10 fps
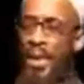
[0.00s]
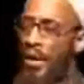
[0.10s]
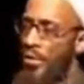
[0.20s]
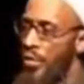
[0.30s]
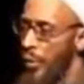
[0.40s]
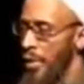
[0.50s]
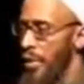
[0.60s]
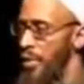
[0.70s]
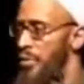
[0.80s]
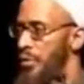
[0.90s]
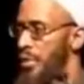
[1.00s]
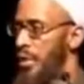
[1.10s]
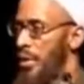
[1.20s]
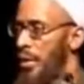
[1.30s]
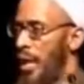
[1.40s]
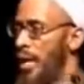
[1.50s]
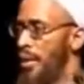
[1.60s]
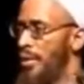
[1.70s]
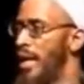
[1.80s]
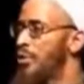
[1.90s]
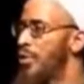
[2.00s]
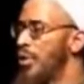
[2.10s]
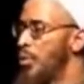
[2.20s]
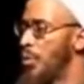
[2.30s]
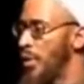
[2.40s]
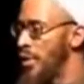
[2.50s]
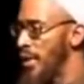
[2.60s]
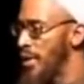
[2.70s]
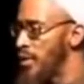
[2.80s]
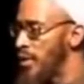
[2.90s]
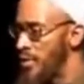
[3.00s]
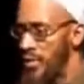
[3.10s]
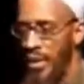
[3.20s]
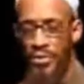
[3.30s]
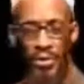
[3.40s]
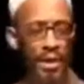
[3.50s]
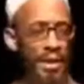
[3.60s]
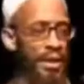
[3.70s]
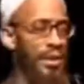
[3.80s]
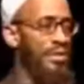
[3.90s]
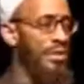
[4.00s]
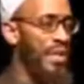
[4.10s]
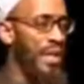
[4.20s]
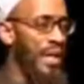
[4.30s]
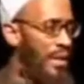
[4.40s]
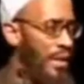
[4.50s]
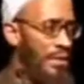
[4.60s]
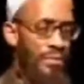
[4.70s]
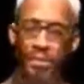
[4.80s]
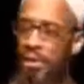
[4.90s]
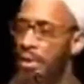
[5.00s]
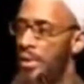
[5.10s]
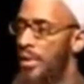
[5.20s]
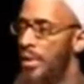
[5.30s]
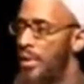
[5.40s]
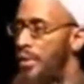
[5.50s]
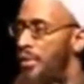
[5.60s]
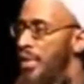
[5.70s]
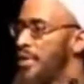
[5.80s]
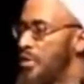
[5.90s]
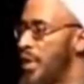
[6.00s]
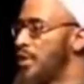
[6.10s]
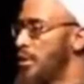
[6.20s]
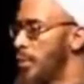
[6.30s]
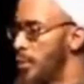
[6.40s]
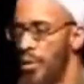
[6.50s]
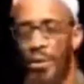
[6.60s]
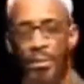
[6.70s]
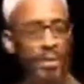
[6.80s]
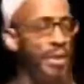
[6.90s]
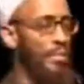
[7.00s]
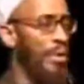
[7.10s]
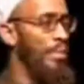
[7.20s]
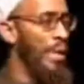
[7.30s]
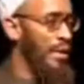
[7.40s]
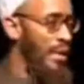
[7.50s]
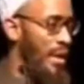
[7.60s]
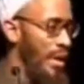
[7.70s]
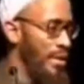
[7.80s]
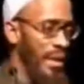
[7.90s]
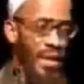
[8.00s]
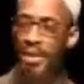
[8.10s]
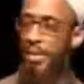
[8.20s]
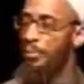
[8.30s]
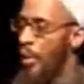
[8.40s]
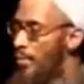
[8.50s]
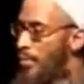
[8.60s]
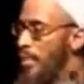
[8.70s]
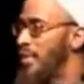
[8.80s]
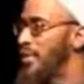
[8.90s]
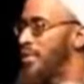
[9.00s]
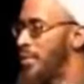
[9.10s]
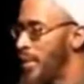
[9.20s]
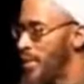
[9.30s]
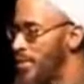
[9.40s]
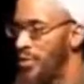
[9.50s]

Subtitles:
the bearing of witness. And I'll tell you what it is. Essentially, it is the saying of that there's none to be worshipped except Almighty God, and that Muhammad is the